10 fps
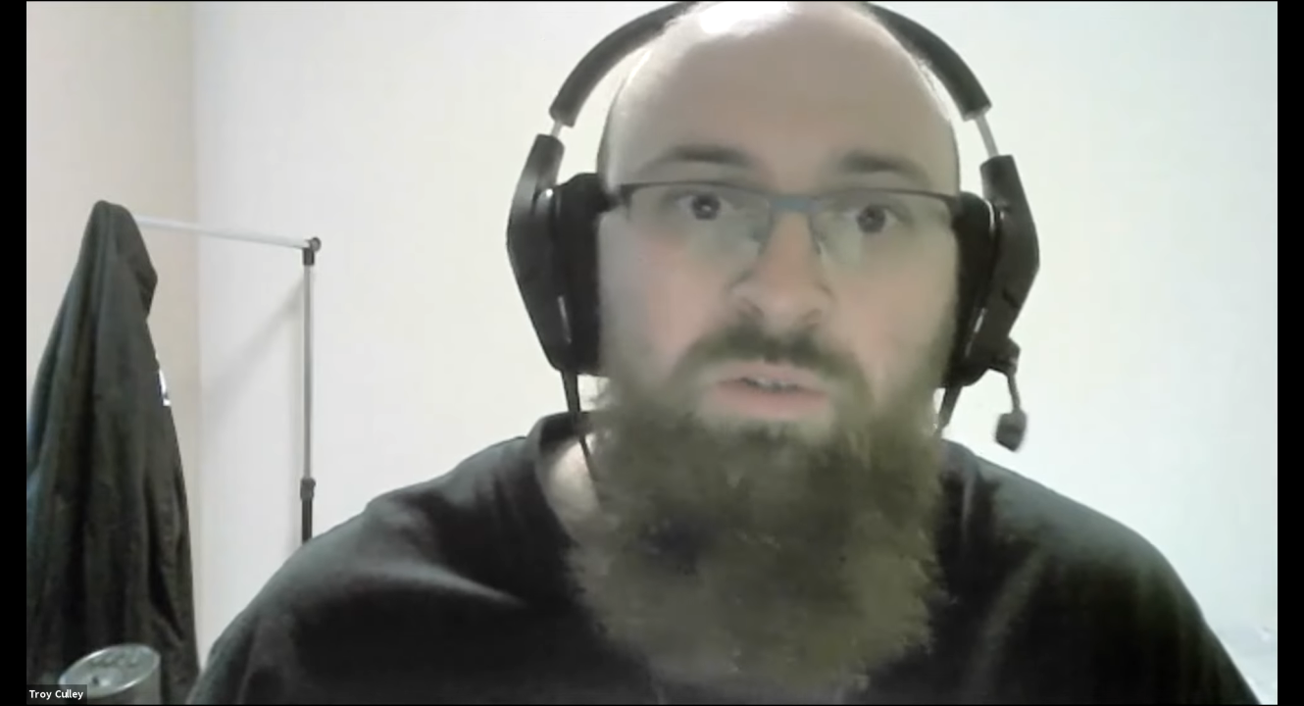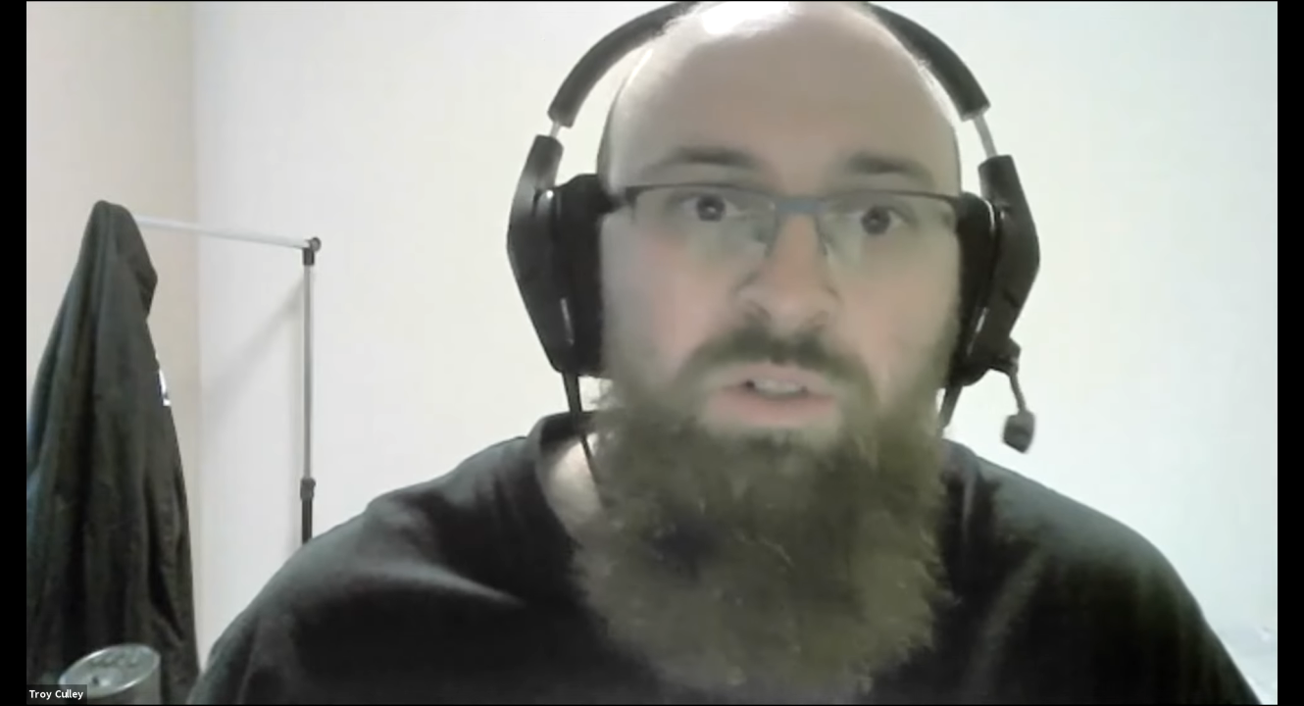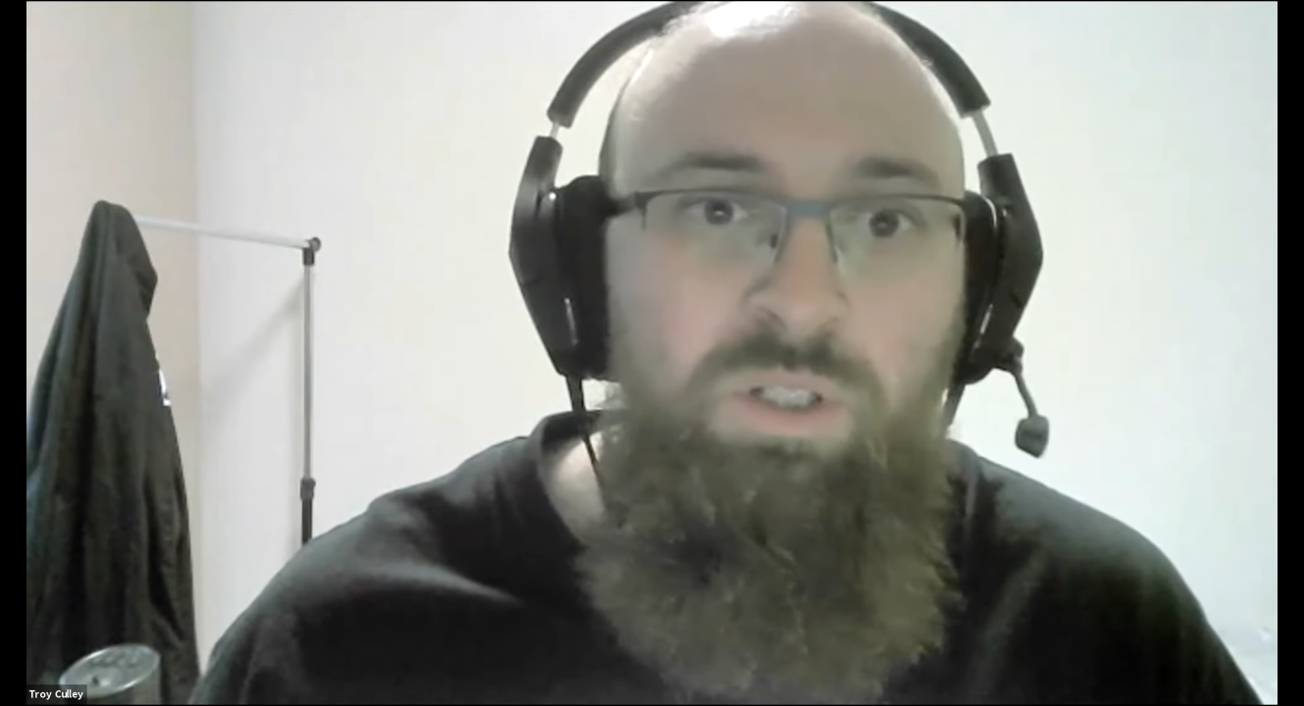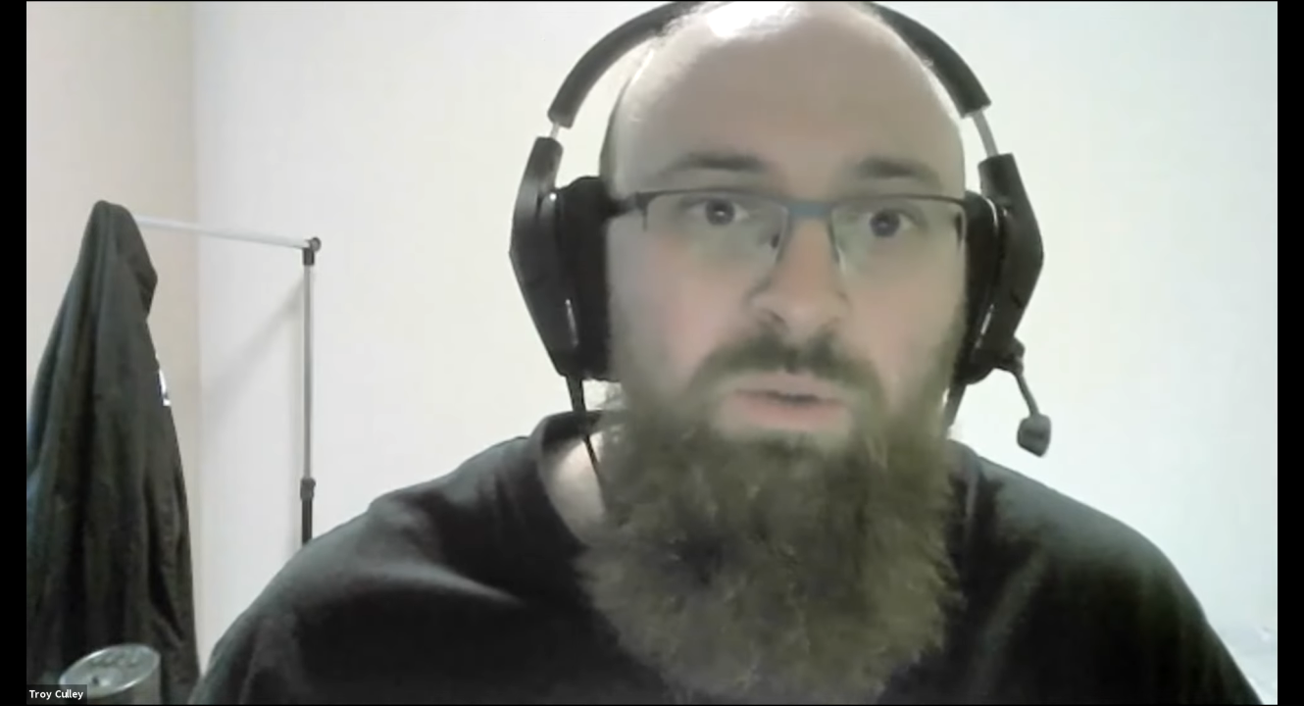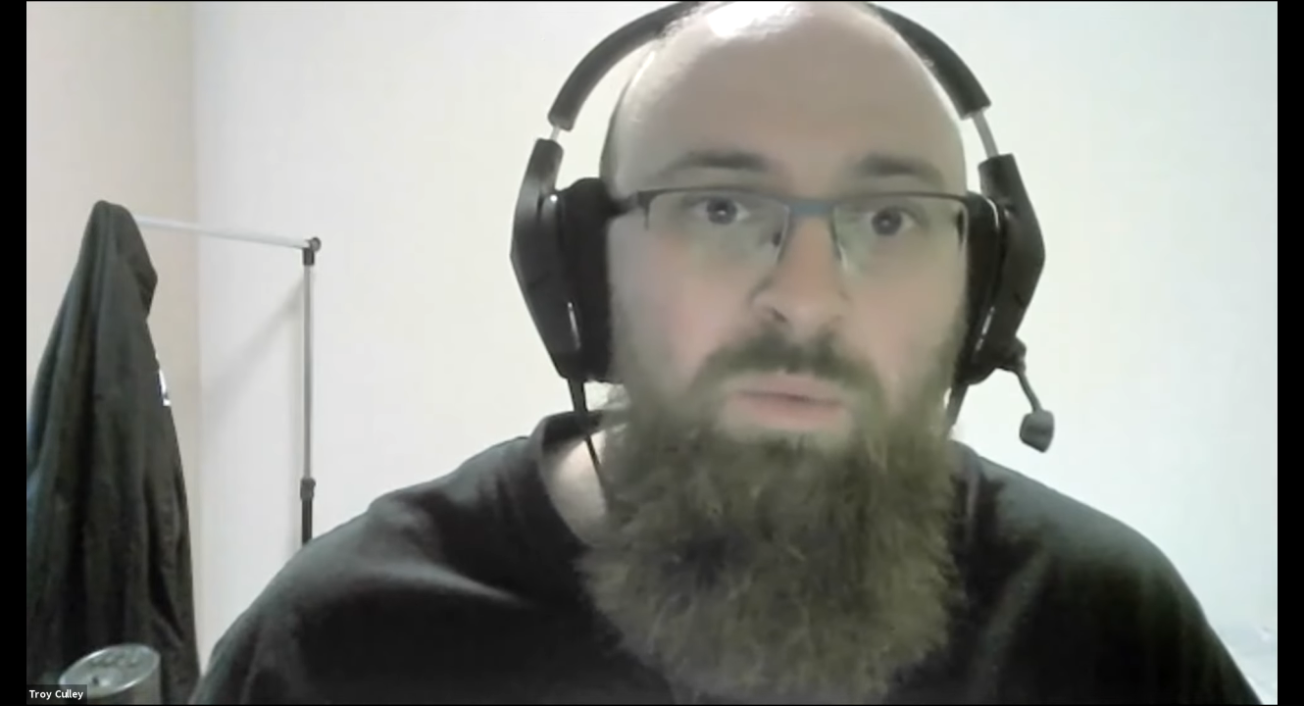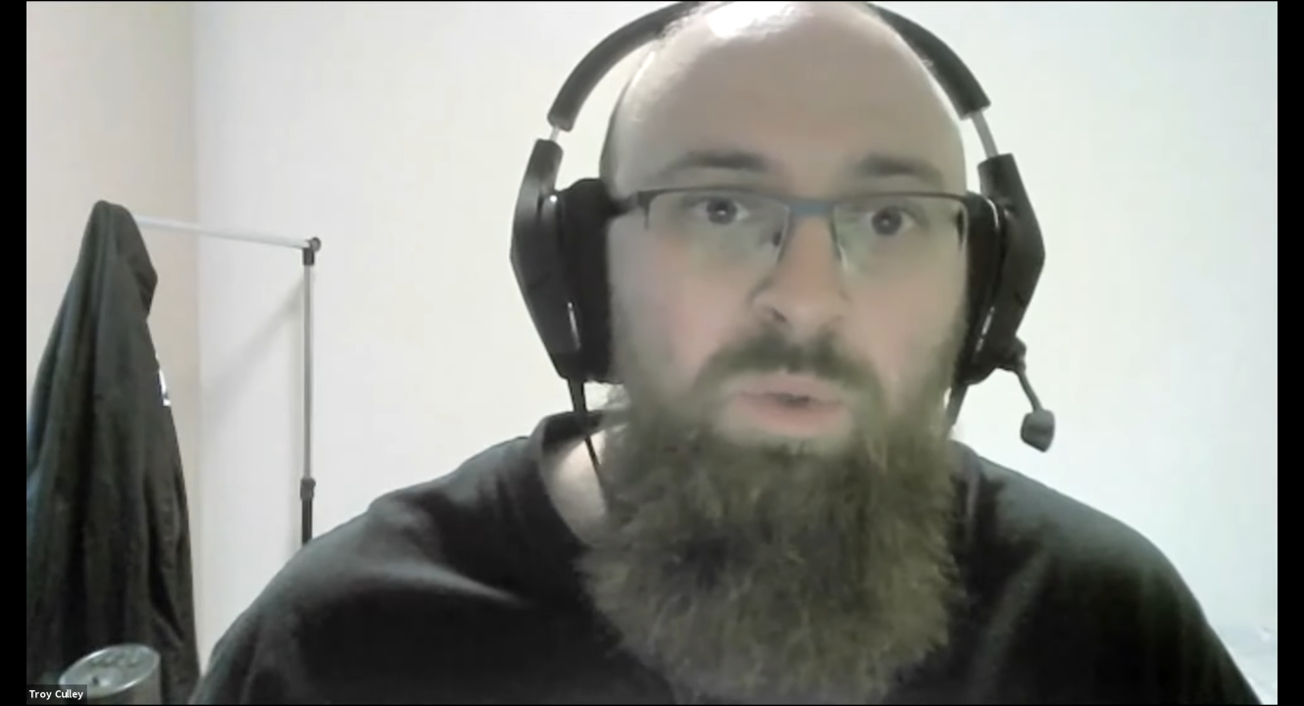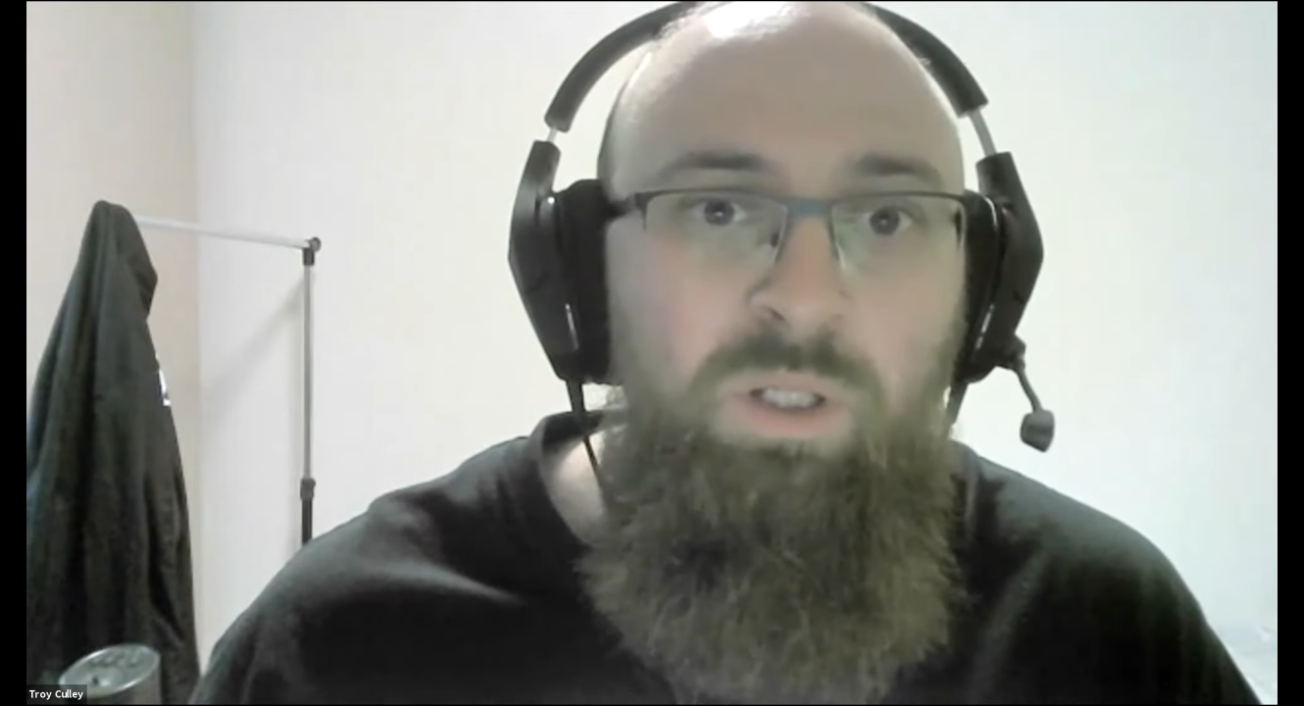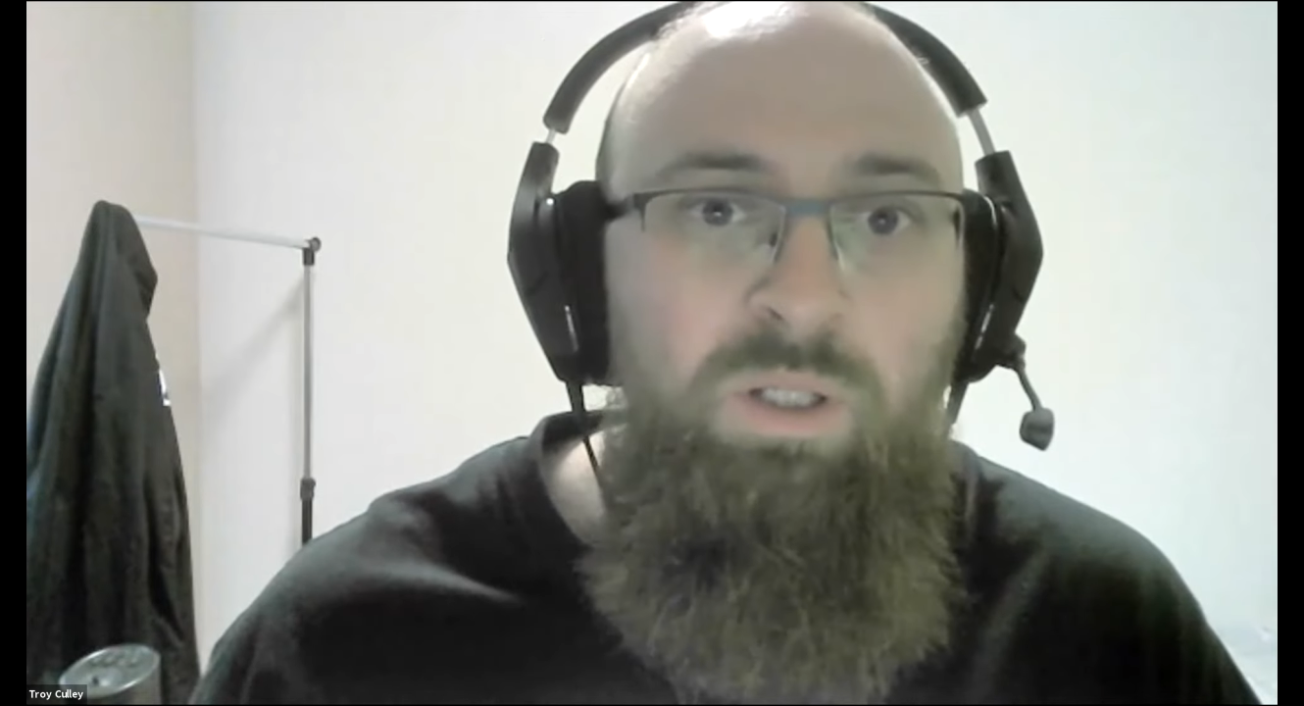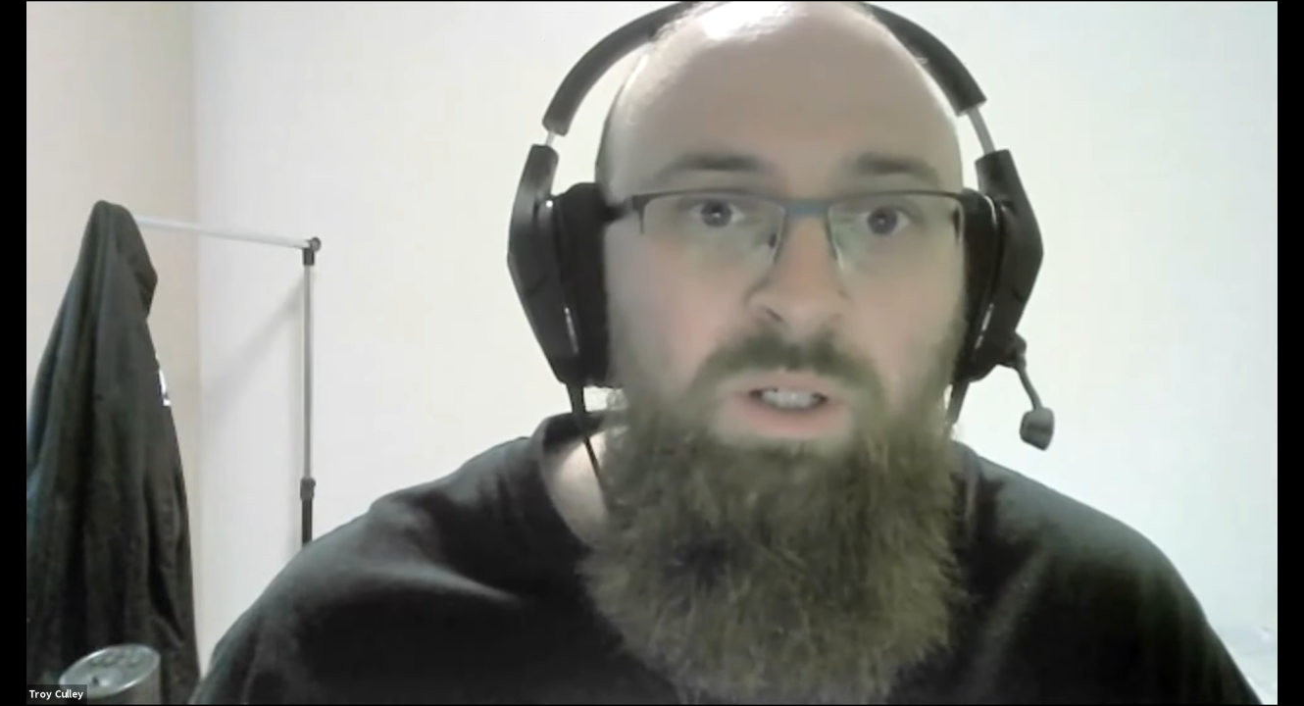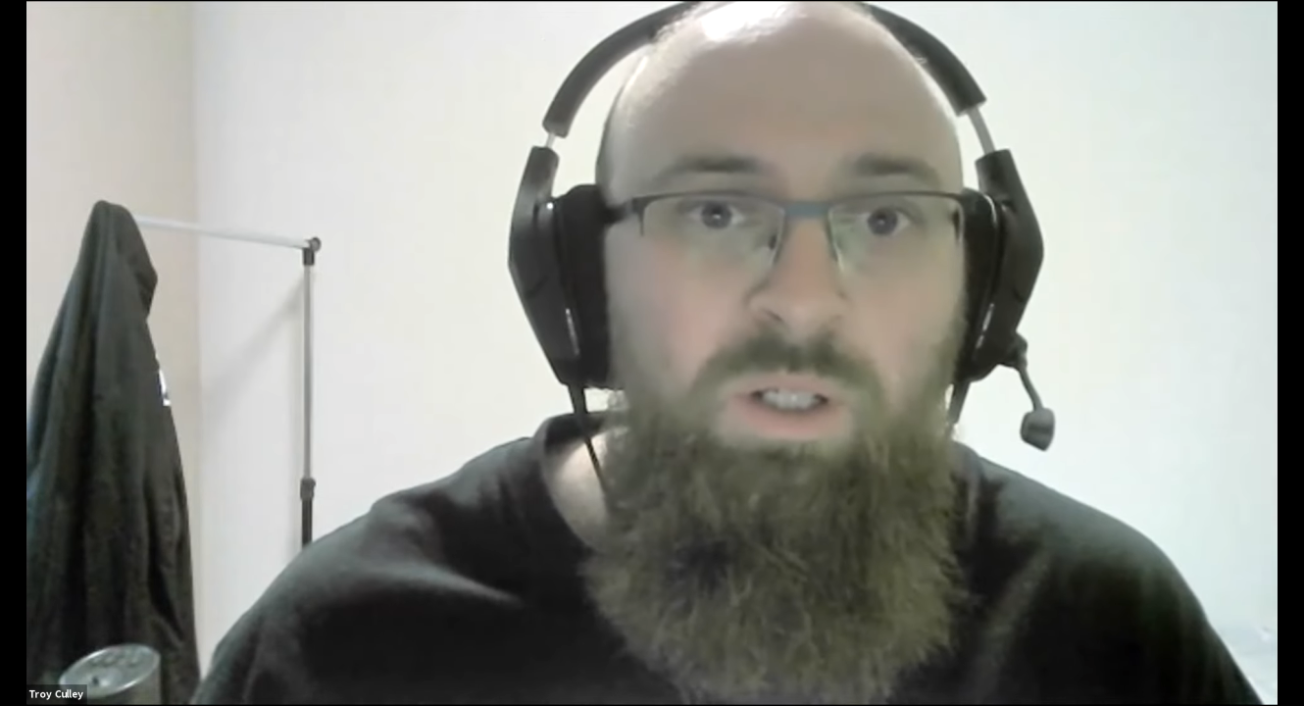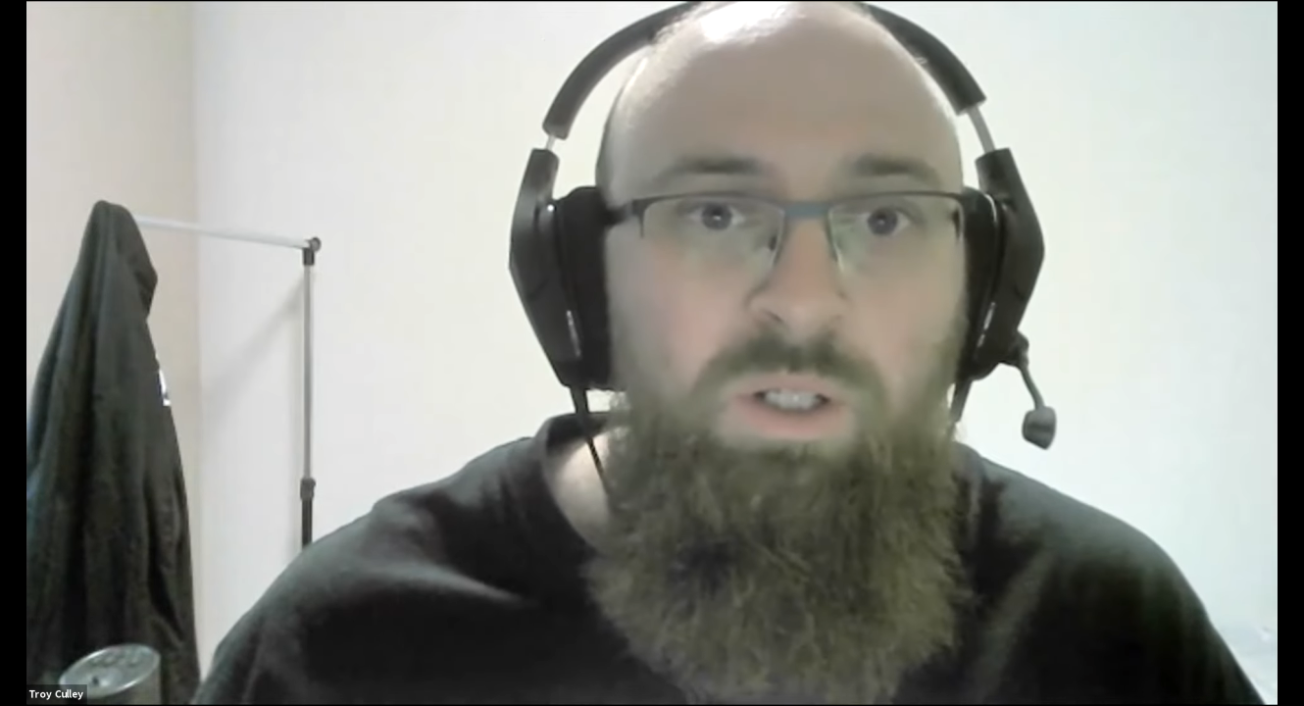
obviously, when we